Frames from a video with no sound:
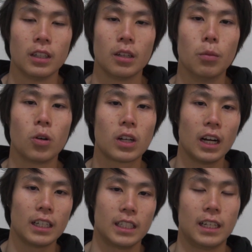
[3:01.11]
the more
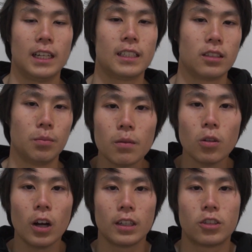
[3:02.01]
cars it has, the more
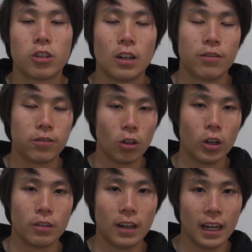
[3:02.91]
light trail flow
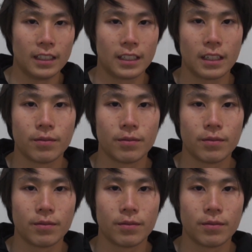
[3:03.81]
it has.